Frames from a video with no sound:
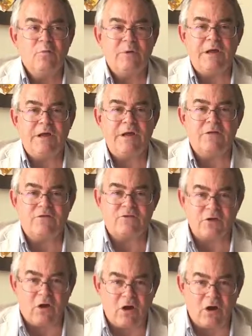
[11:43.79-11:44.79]
We
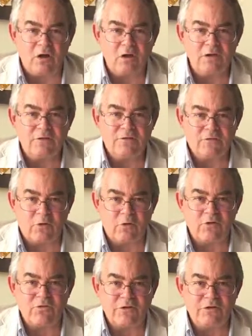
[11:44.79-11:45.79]
install
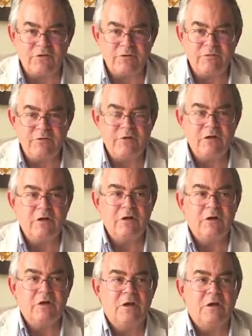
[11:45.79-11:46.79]
solar systems.
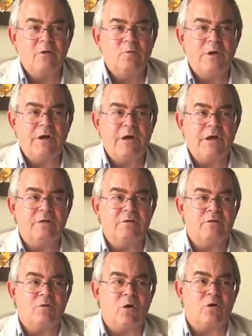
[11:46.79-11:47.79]
We
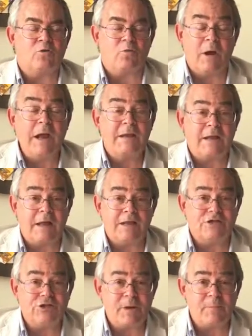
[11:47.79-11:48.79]
are great
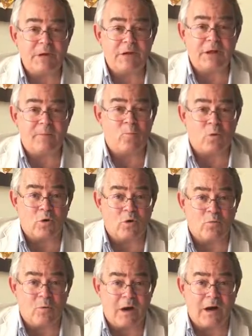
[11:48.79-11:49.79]
at shipping them
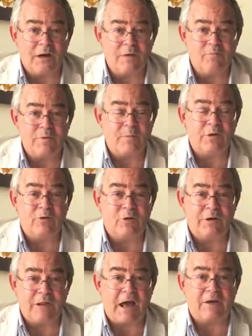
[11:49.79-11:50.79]
worldwide. We've been
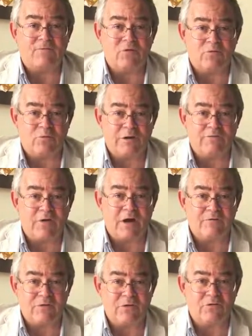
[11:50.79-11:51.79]
doing that for
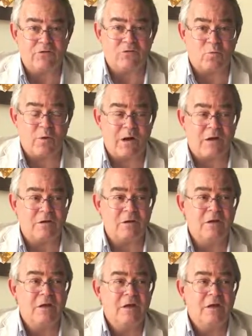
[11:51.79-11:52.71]
25 years as well.